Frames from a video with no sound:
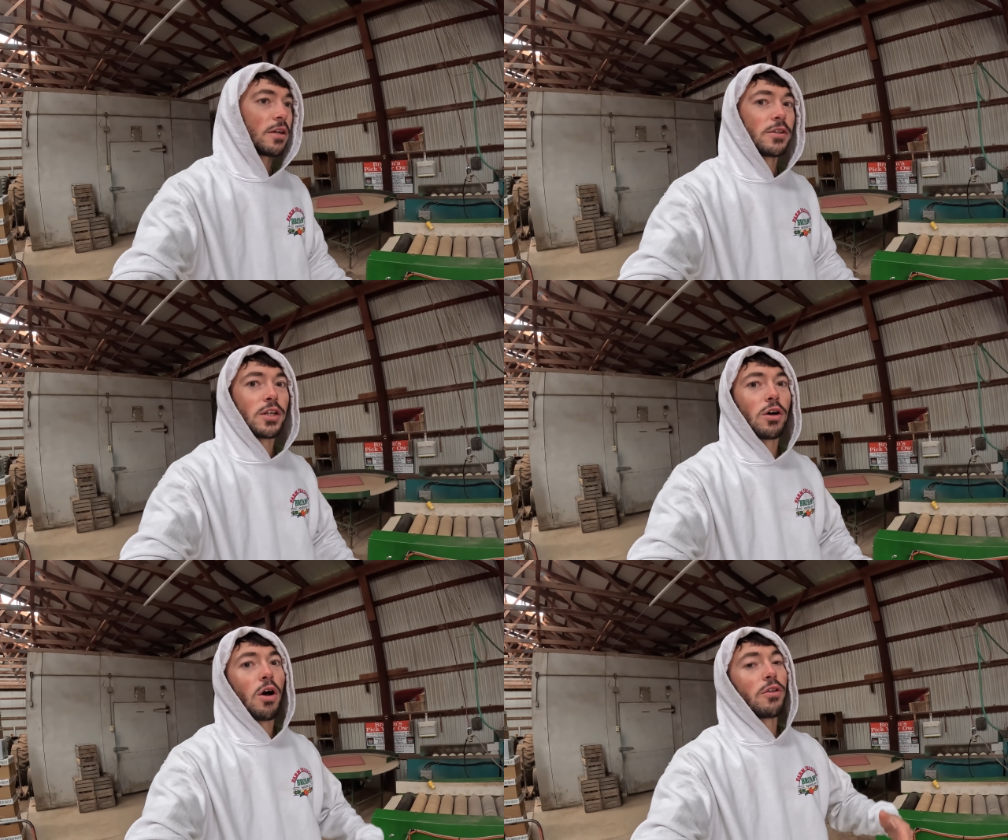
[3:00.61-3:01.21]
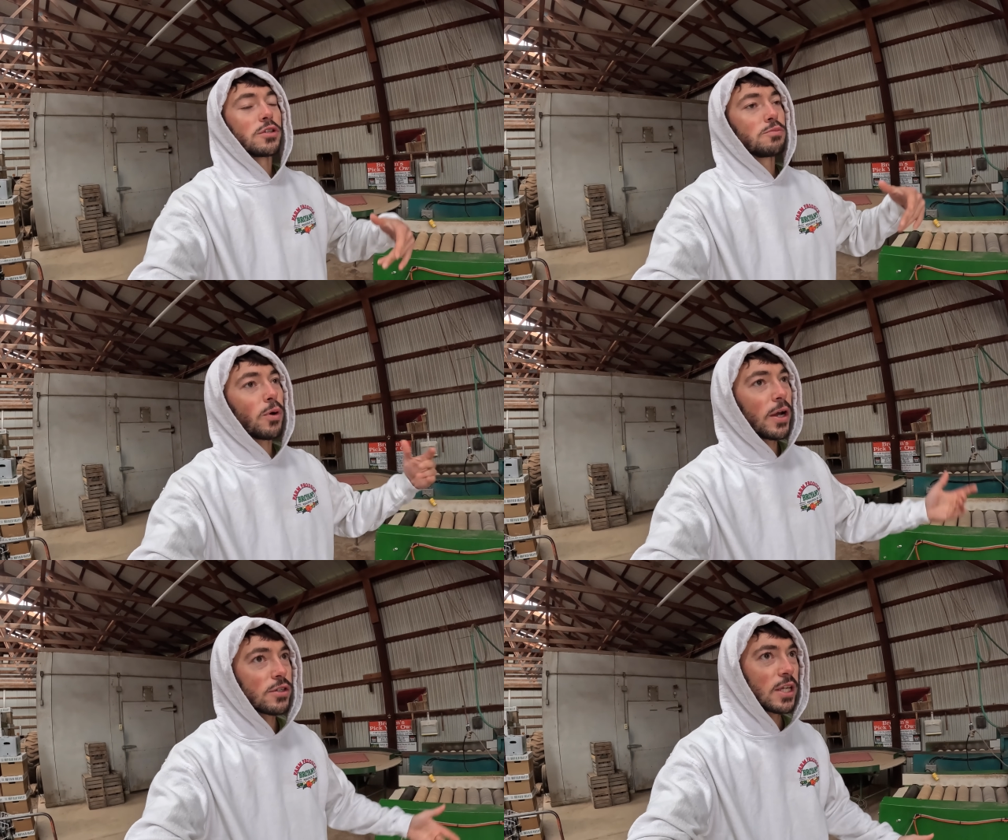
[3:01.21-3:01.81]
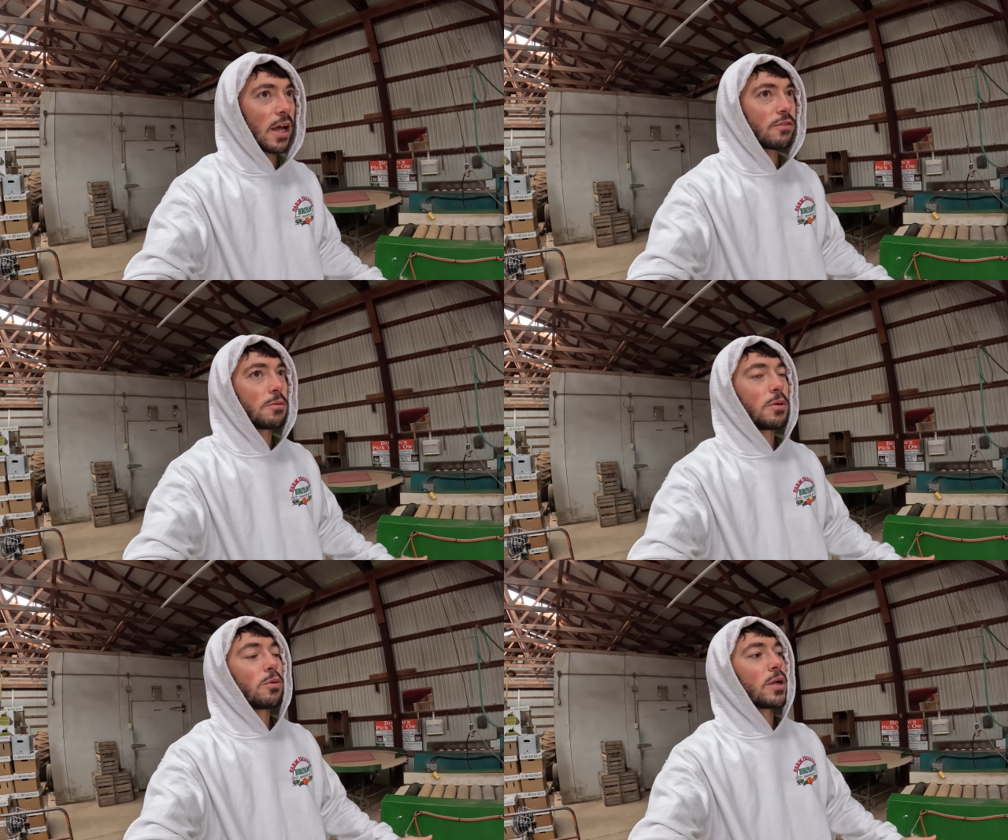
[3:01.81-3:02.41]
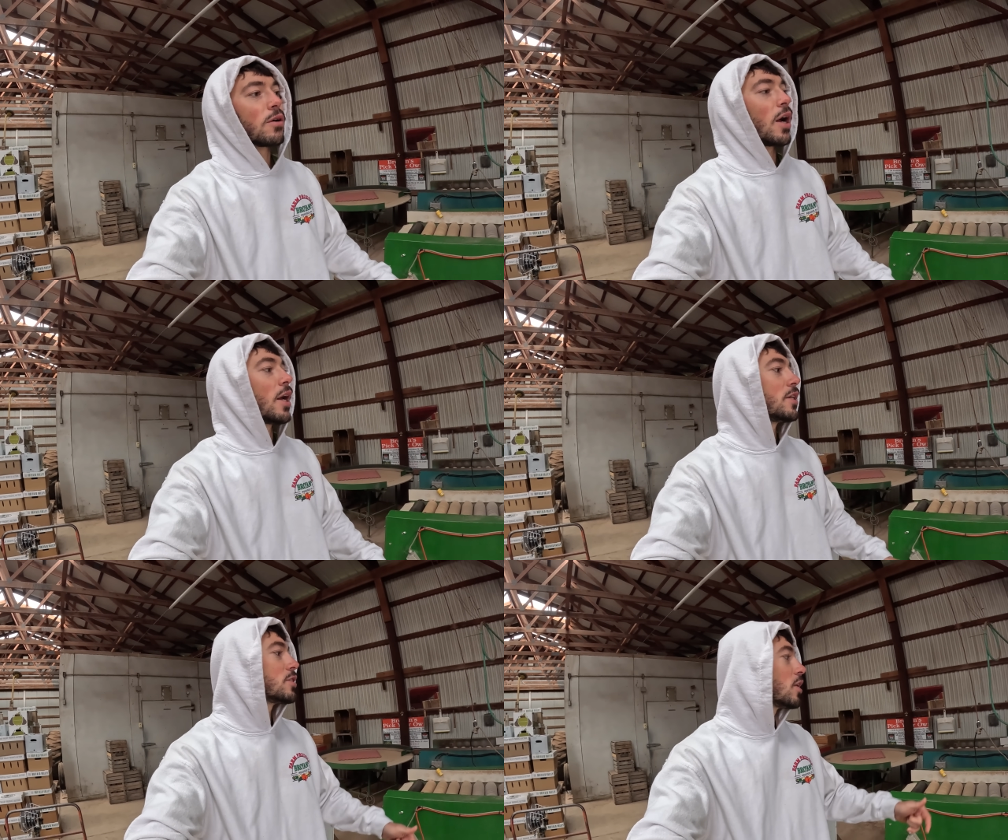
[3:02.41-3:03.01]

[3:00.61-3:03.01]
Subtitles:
You know, all the sprayers have to be winterized,